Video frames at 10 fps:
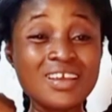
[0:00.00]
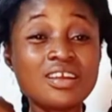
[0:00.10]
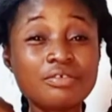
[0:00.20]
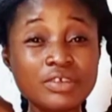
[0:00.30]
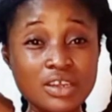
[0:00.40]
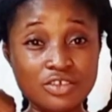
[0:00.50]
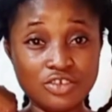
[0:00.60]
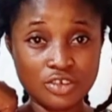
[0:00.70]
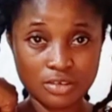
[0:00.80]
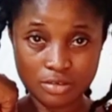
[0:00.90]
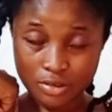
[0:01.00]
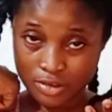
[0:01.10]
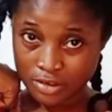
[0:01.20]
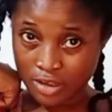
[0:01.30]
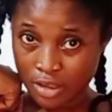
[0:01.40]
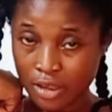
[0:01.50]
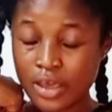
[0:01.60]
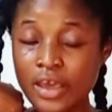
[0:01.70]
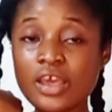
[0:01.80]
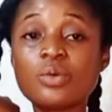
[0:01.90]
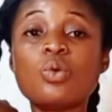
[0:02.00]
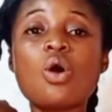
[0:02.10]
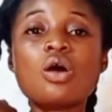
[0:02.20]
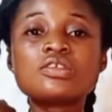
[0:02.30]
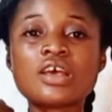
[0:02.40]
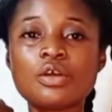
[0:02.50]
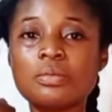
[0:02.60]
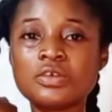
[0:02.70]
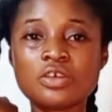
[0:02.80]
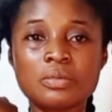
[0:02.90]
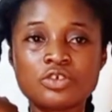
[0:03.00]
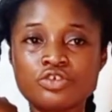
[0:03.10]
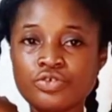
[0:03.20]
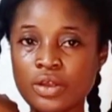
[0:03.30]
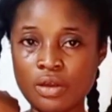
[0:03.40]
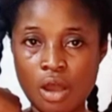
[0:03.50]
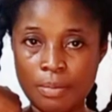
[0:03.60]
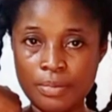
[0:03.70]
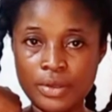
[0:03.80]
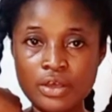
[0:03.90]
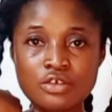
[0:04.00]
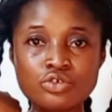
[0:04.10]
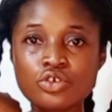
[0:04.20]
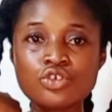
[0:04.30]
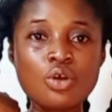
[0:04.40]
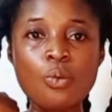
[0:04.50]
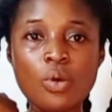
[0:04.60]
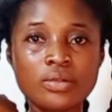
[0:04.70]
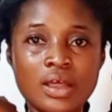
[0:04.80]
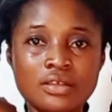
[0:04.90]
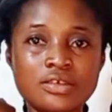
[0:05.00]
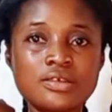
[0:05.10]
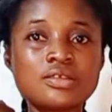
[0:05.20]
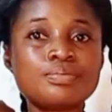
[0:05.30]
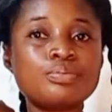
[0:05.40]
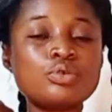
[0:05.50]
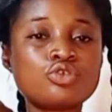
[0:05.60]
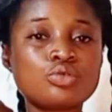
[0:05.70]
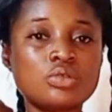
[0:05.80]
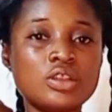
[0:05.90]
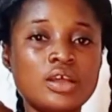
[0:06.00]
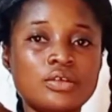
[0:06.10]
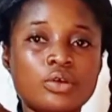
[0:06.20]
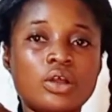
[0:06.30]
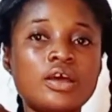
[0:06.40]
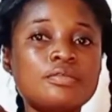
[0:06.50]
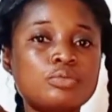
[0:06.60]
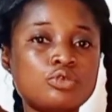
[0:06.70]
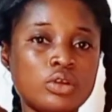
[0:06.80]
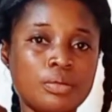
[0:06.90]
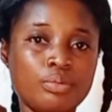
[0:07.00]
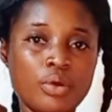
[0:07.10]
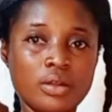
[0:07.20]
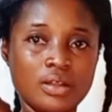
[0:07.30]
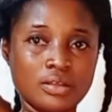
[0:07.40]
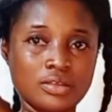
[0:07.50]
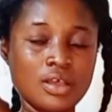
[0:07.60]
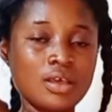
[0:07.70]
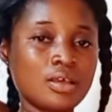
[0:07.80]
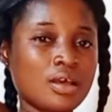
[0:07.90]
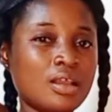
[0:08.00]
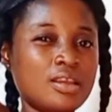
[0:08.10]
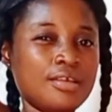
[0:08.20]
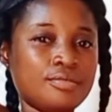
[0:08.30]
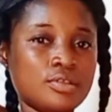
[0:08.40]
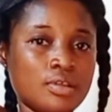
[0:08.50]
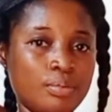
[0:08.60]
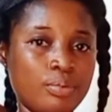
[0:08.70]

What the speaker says: 11 inches. You see, it will alter your measurement straight up. So you don't want that. Just put, let the client put on a bra that can lift the